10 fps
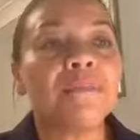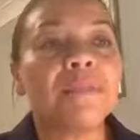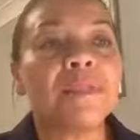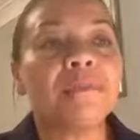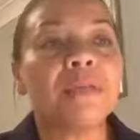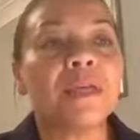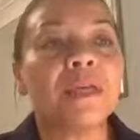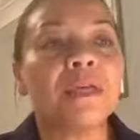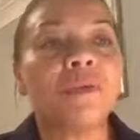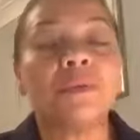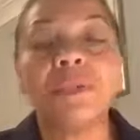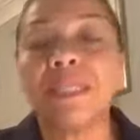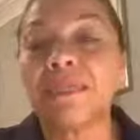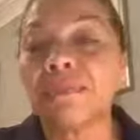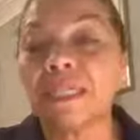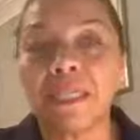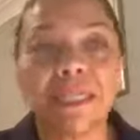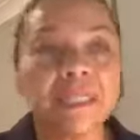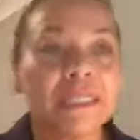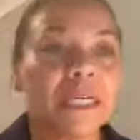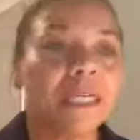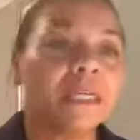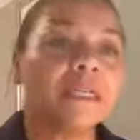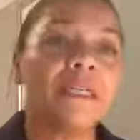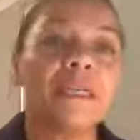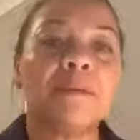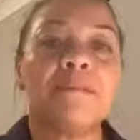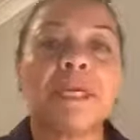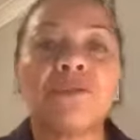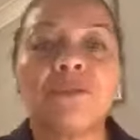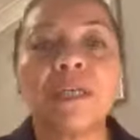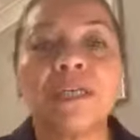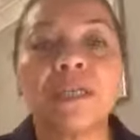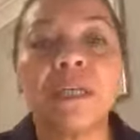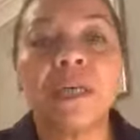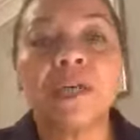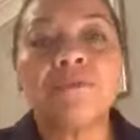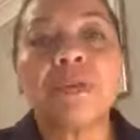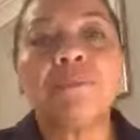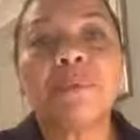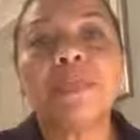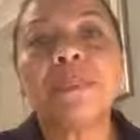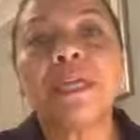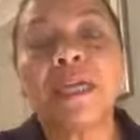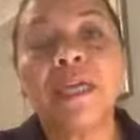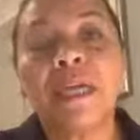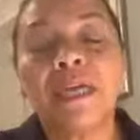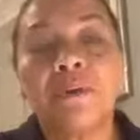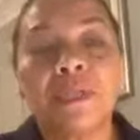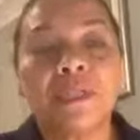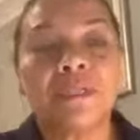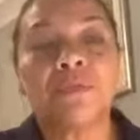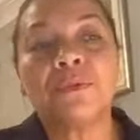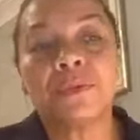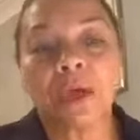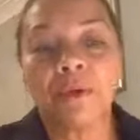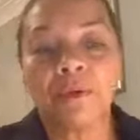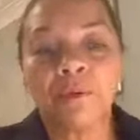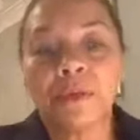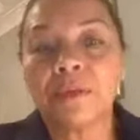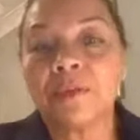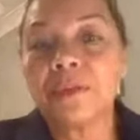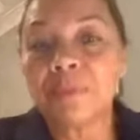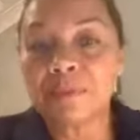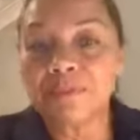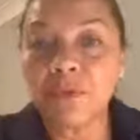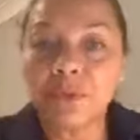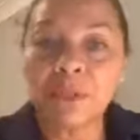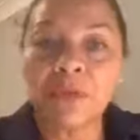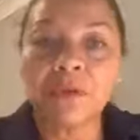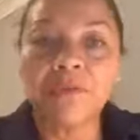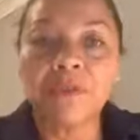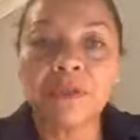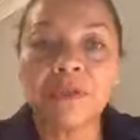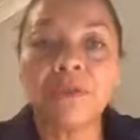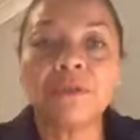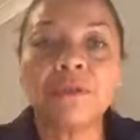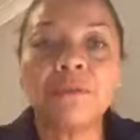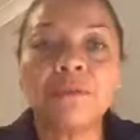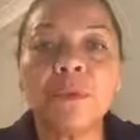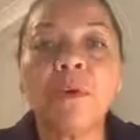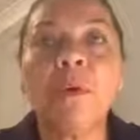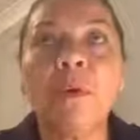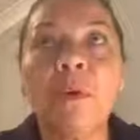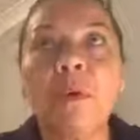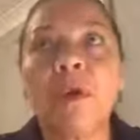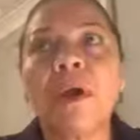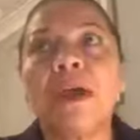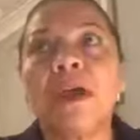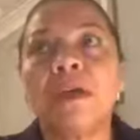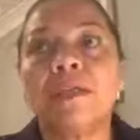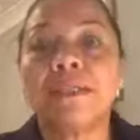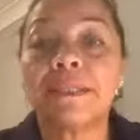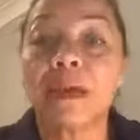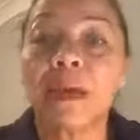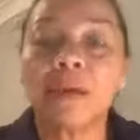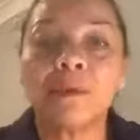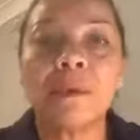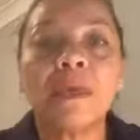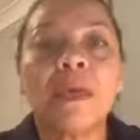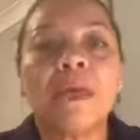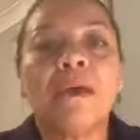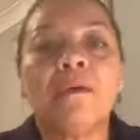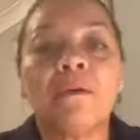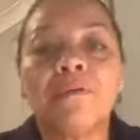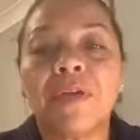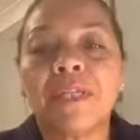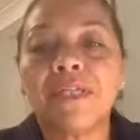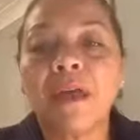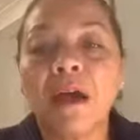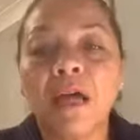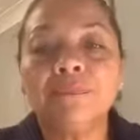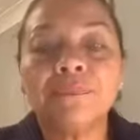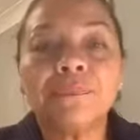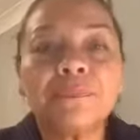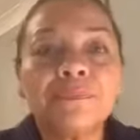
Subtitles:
something called EFT and matrix reimprinting, which is also can also be performed over Zoom or Skype or FaceTime.